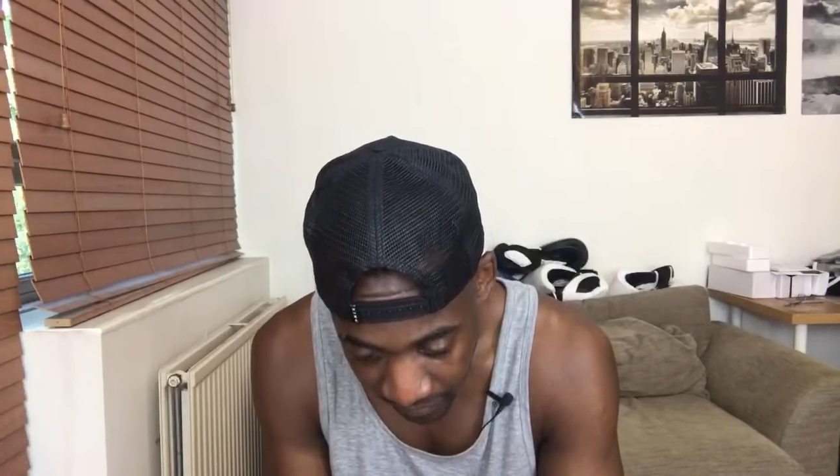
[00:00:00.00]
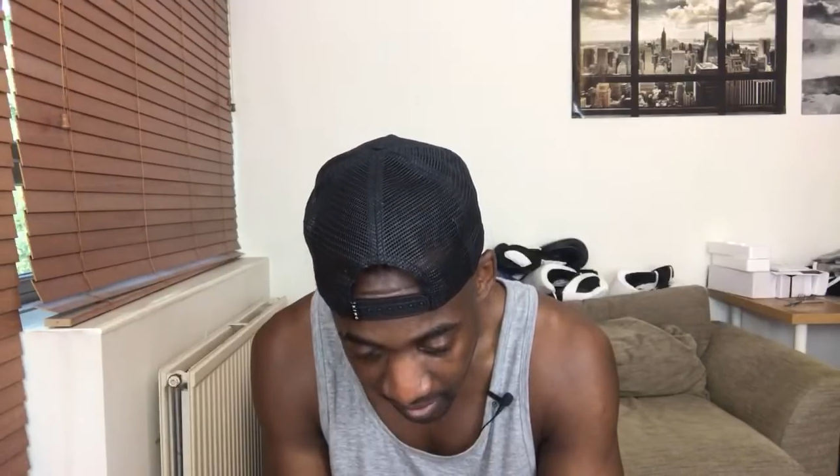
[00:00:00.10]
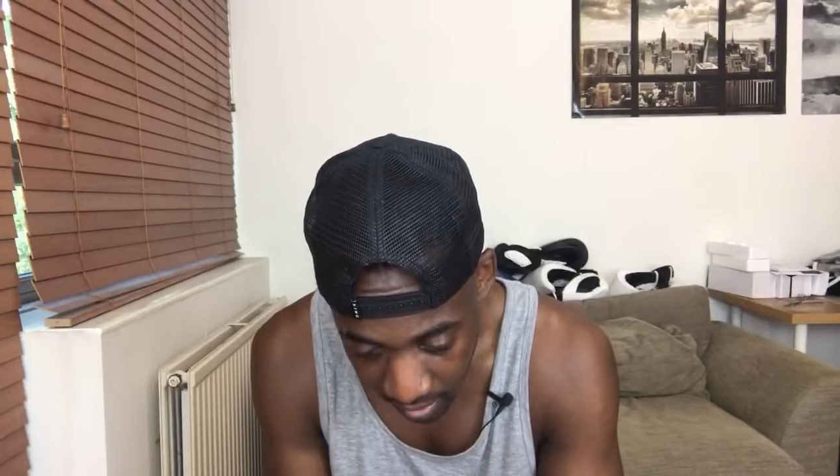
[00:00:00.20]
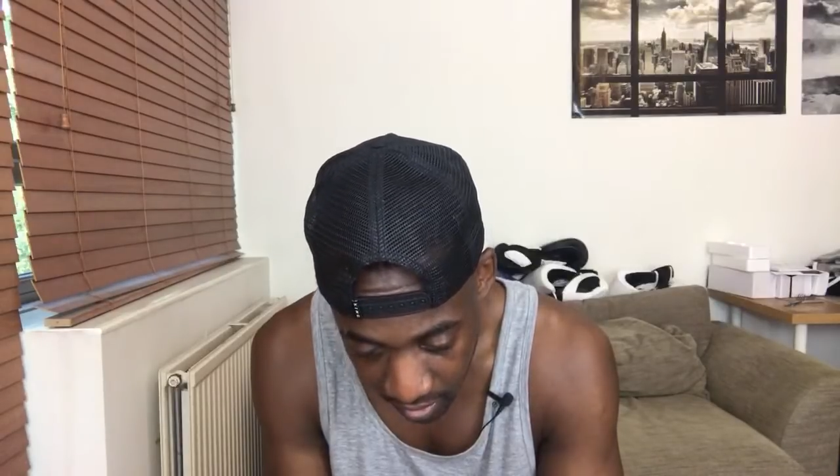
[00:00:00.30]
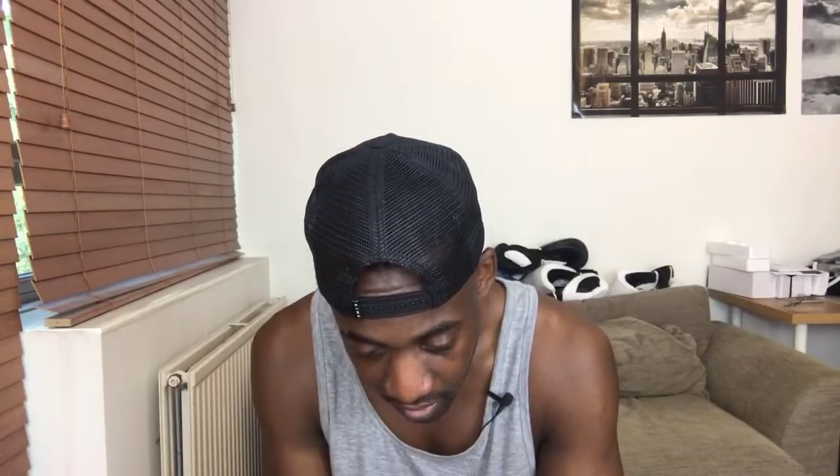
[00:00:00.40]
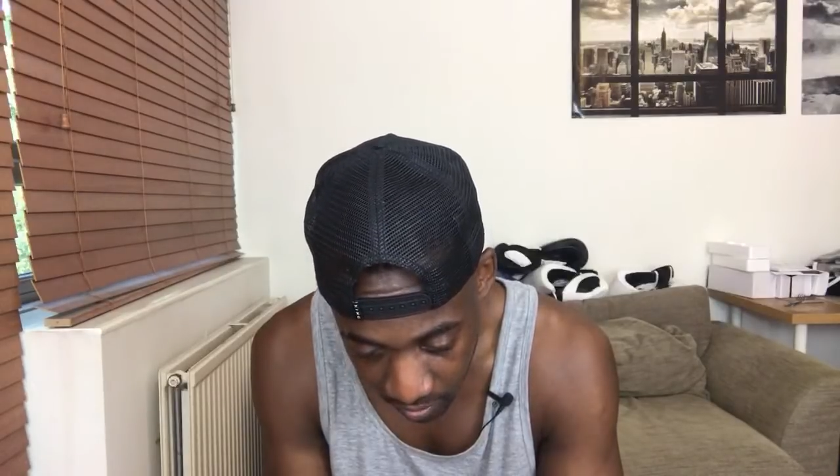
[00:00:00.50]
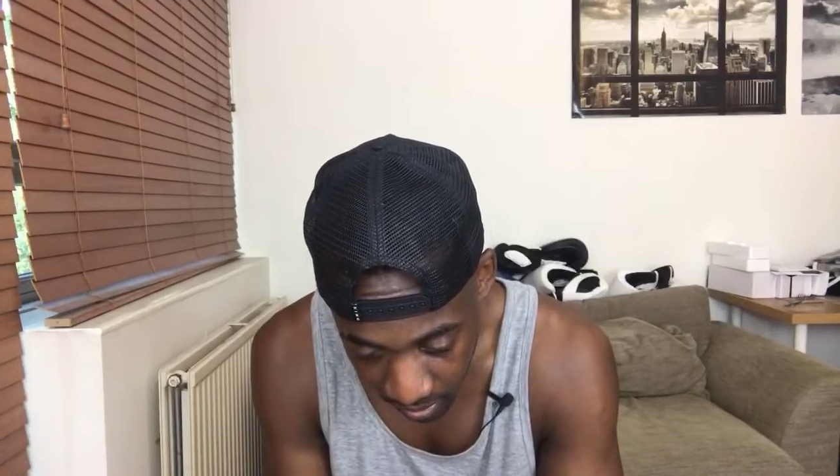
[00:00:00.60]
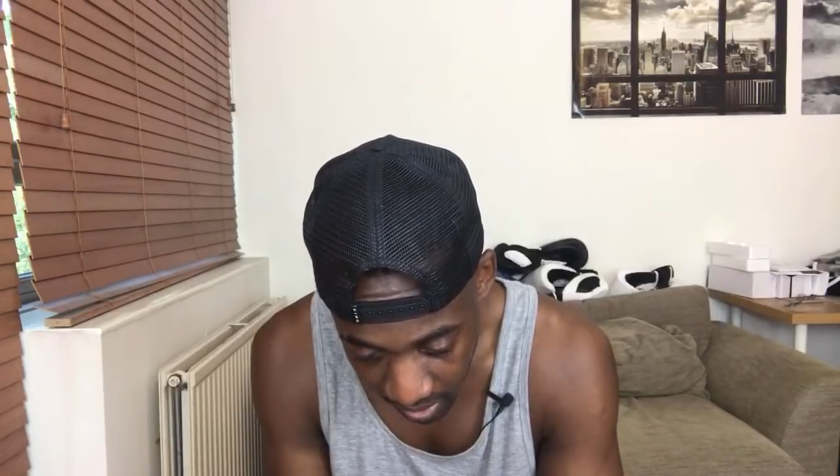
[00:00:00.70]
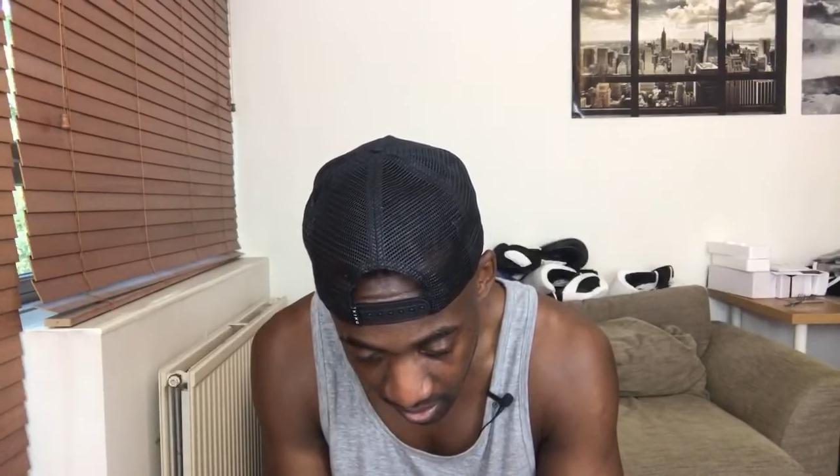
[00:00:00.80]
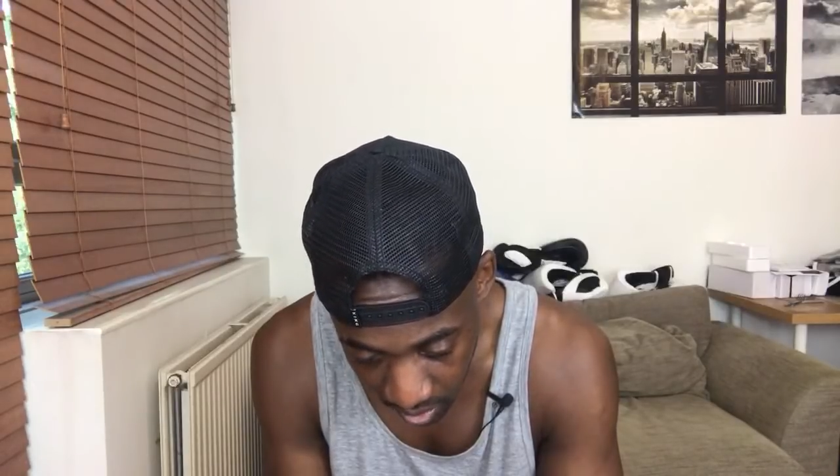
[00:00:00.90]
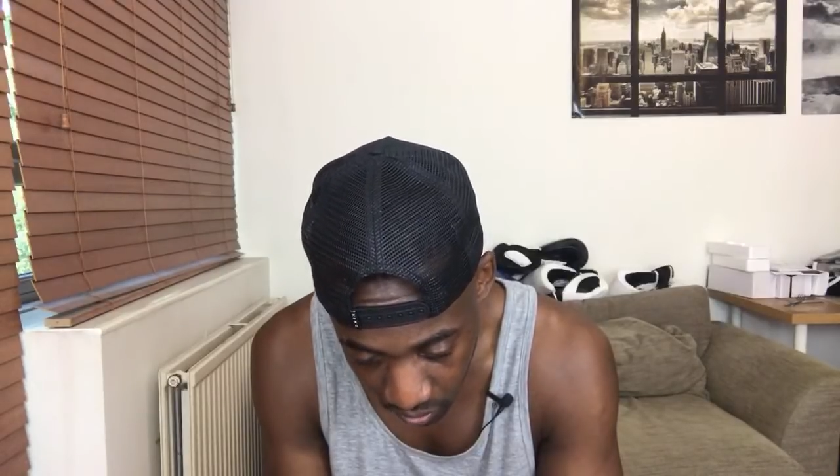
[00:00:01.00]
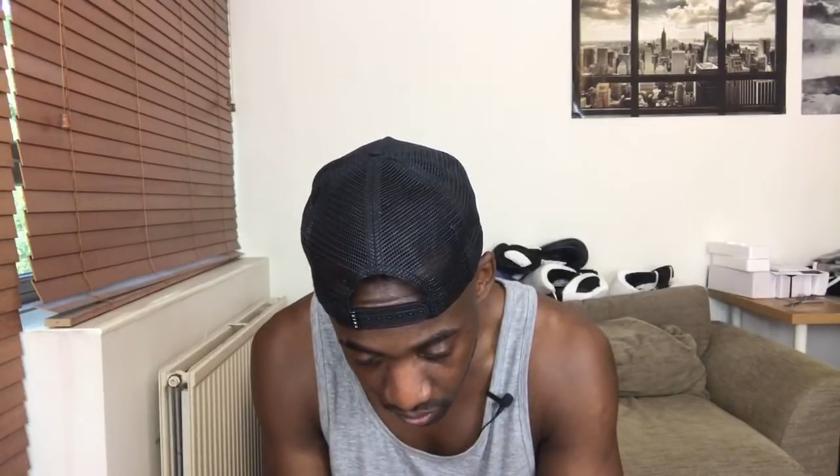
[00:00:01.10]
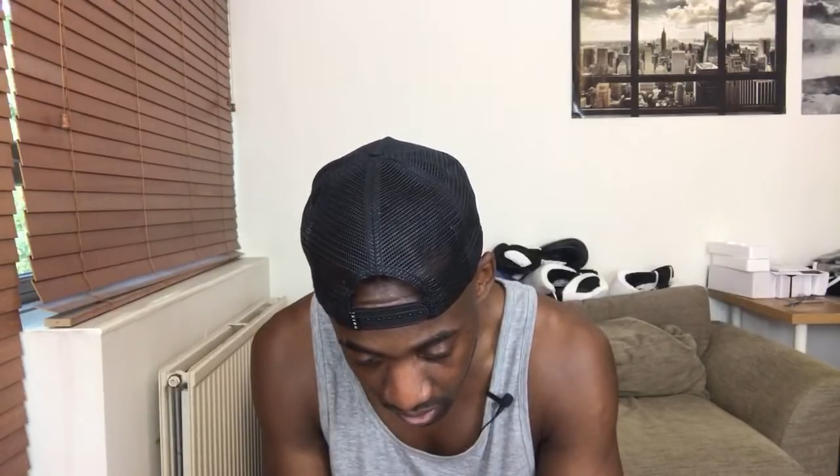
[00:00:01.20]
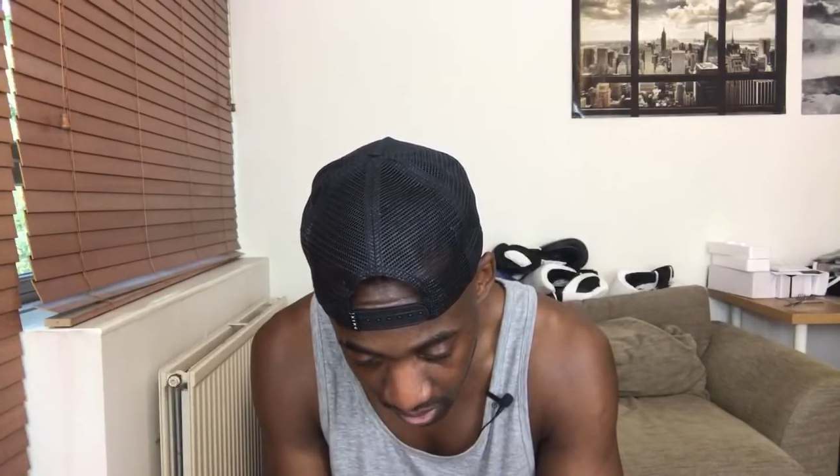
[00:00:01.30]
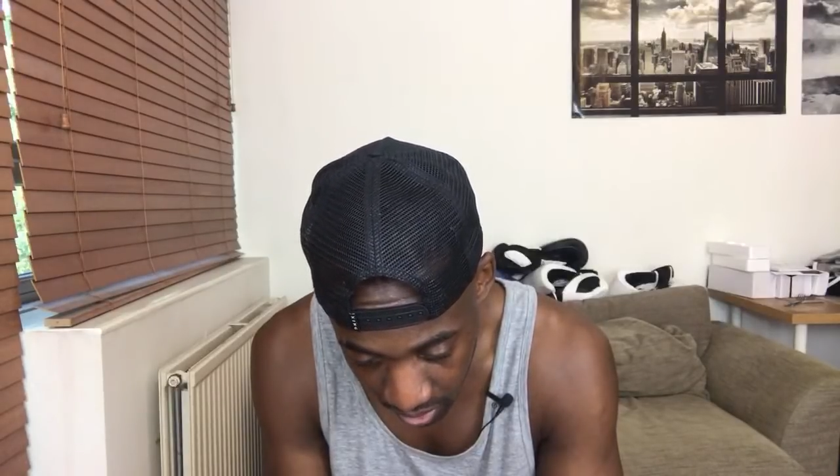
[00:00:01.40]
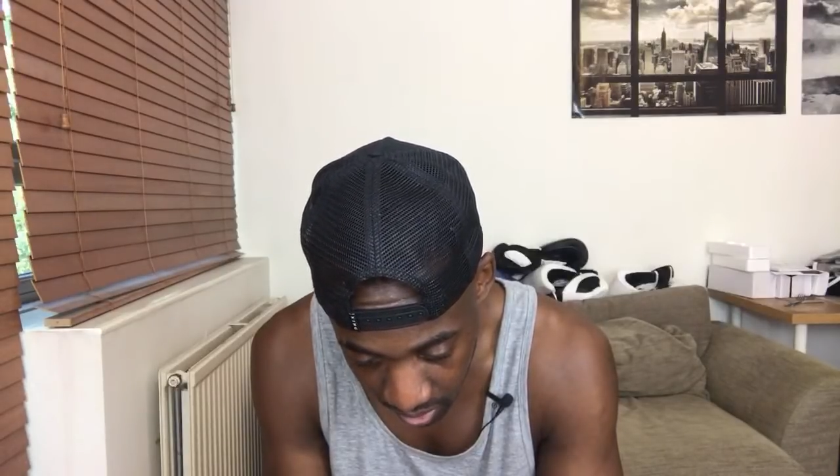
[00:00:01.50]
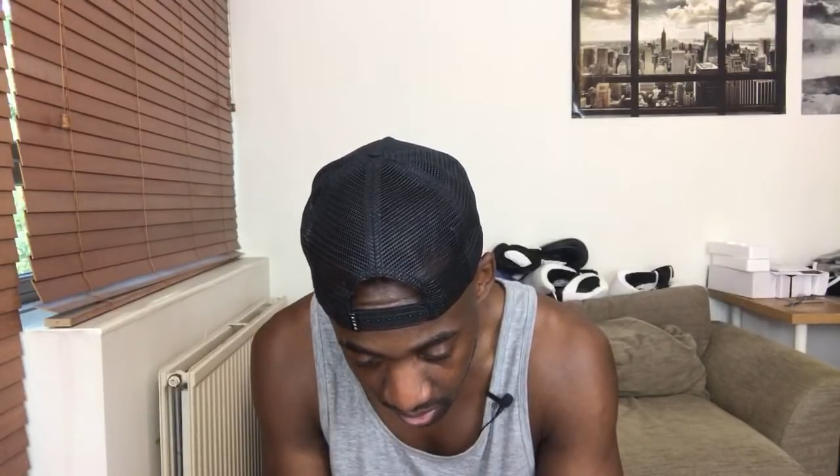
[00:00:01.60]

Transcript: Because this will kill us all season,